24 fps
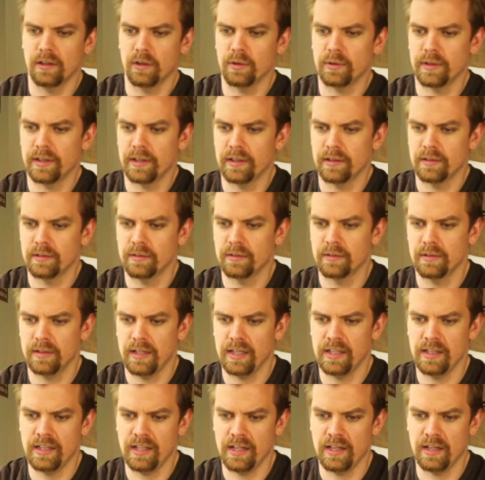Okay,
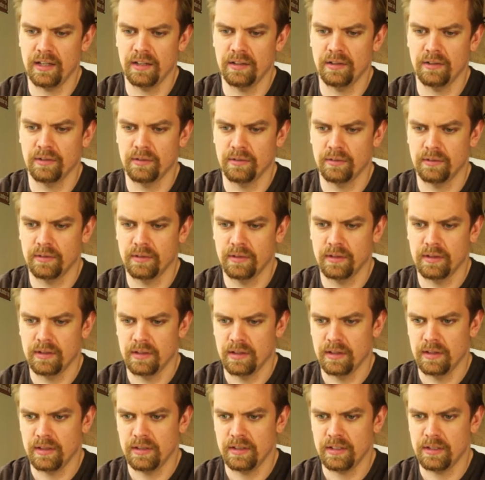and then
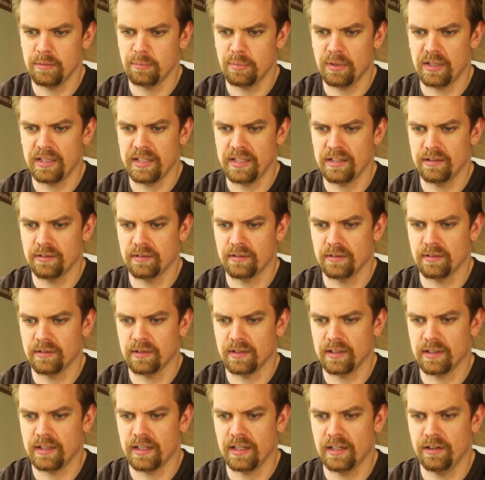the plate
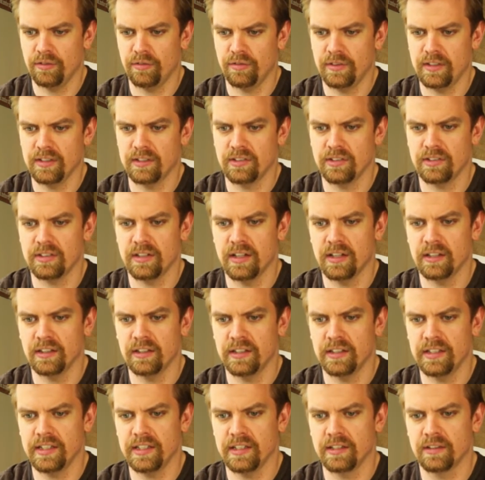kind of fits
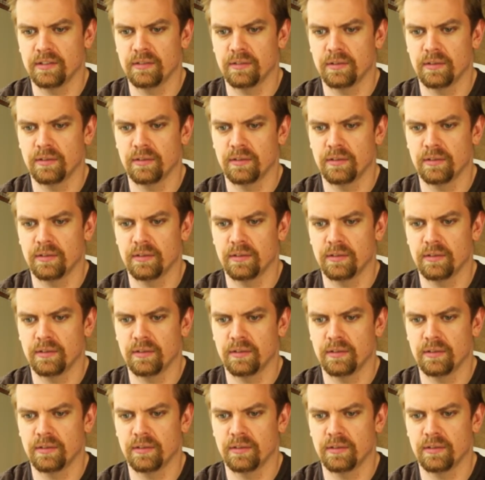snugly